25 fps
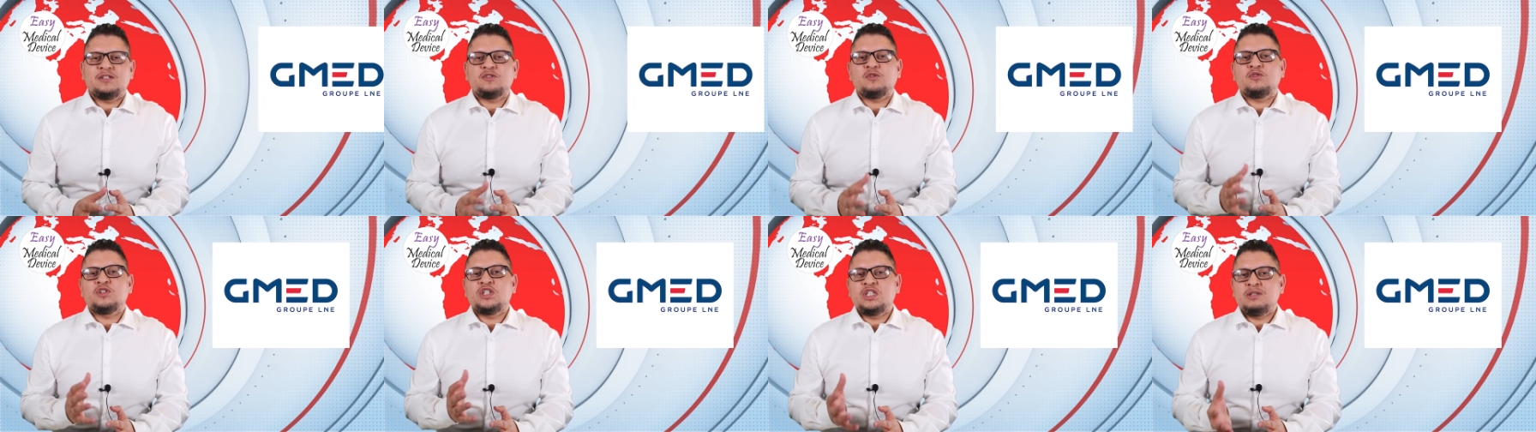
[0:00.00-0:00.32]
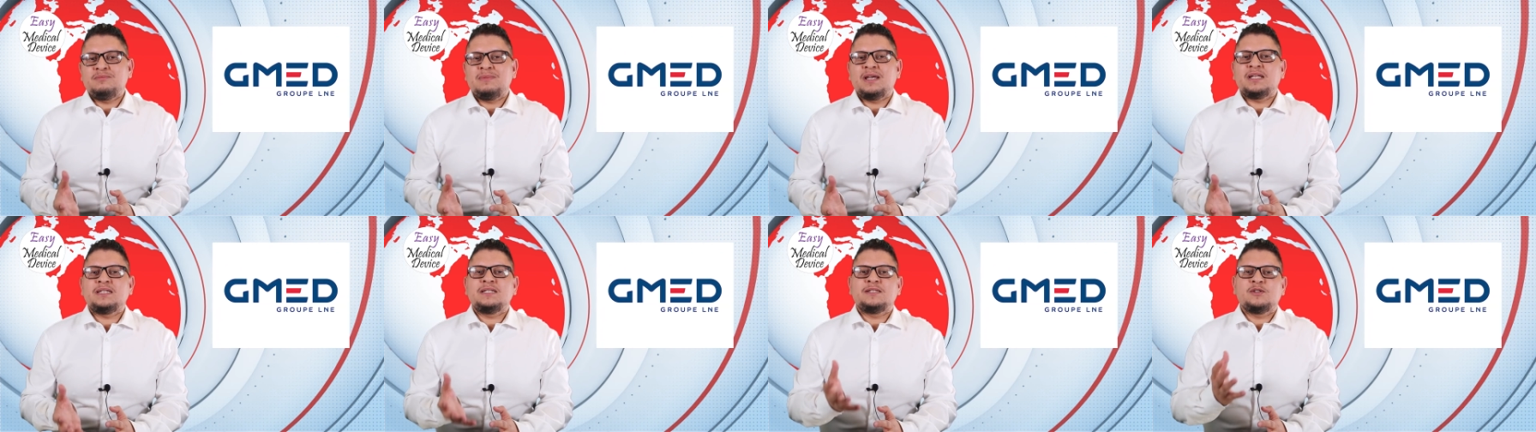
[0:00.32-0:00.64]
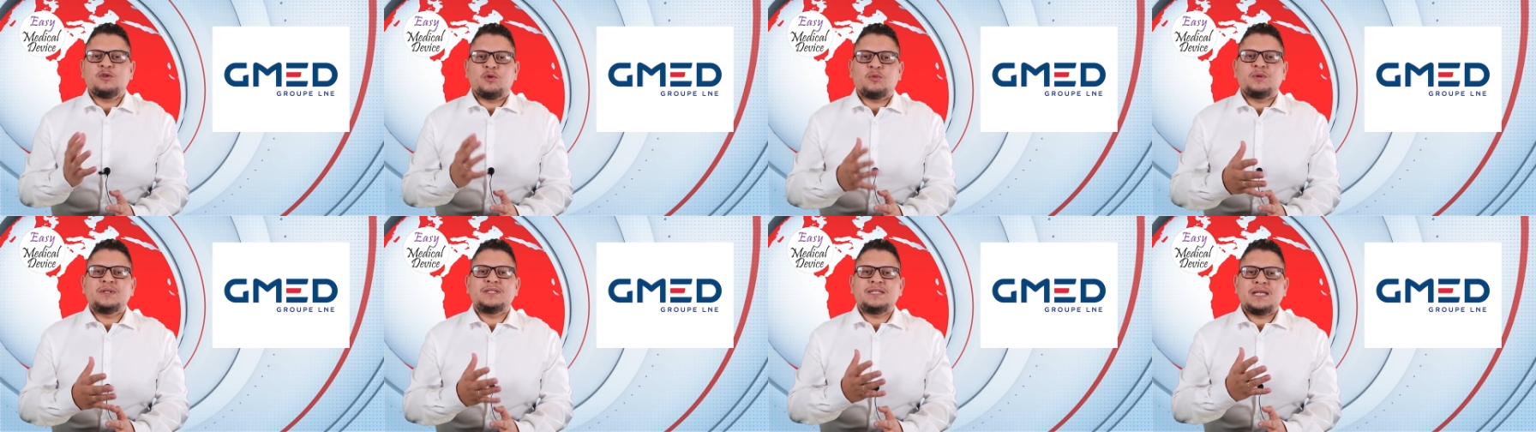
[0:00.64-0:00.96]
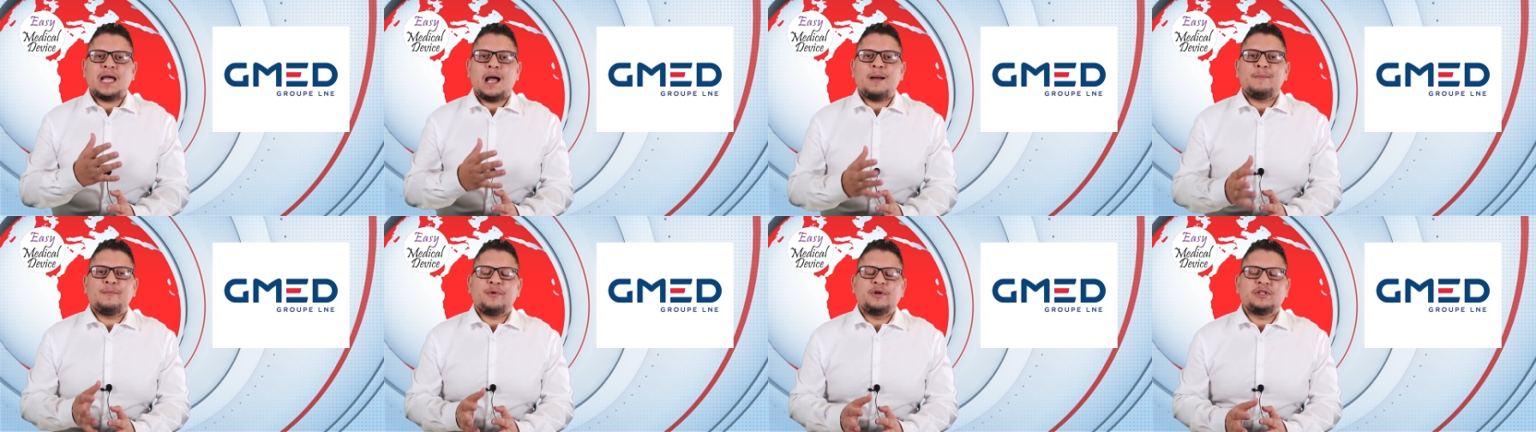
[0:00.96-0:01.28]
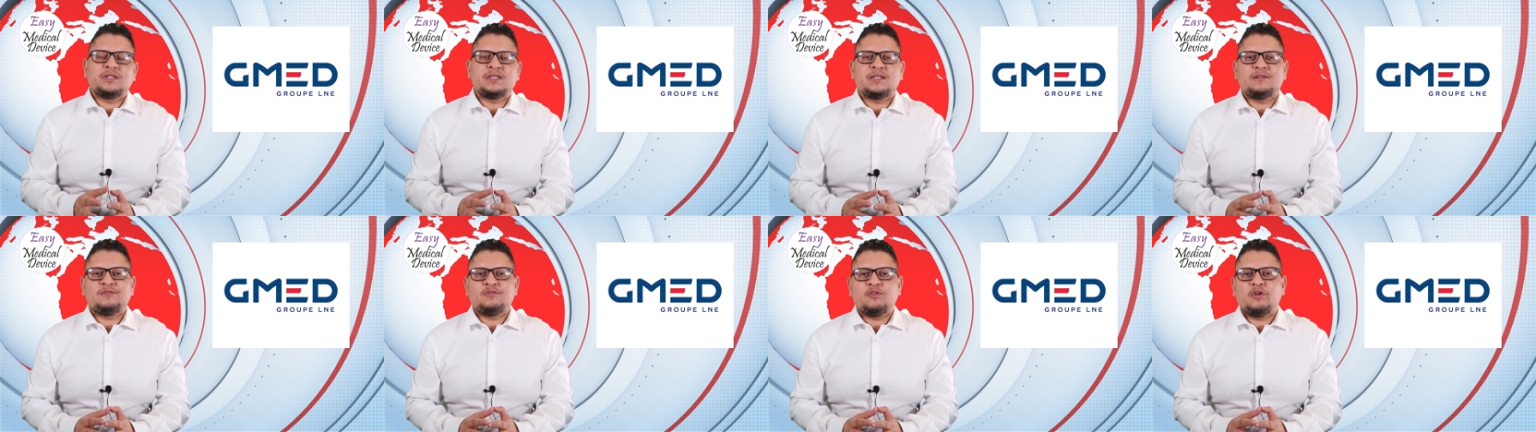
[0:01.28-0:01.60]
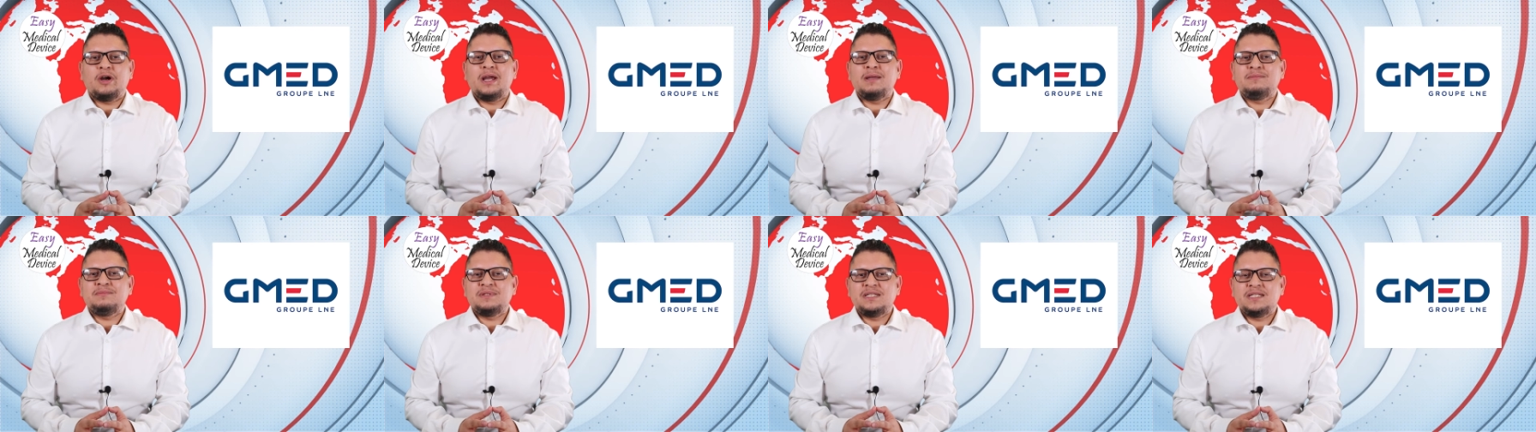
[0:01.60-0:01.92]
So GMED is already appointed
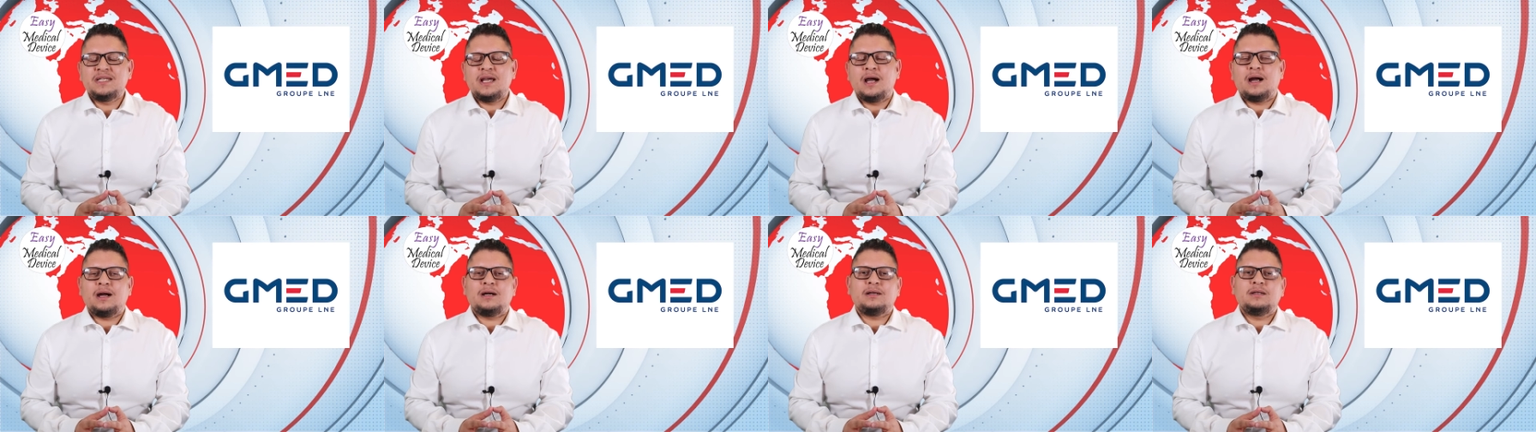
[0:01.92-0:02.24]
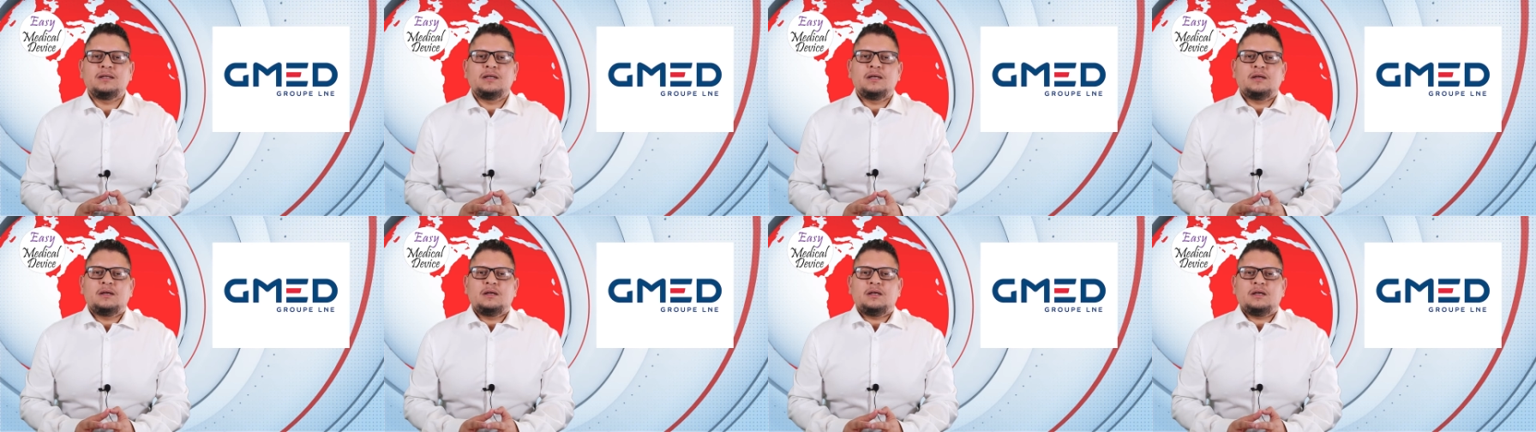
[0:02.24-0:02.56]
for MDR,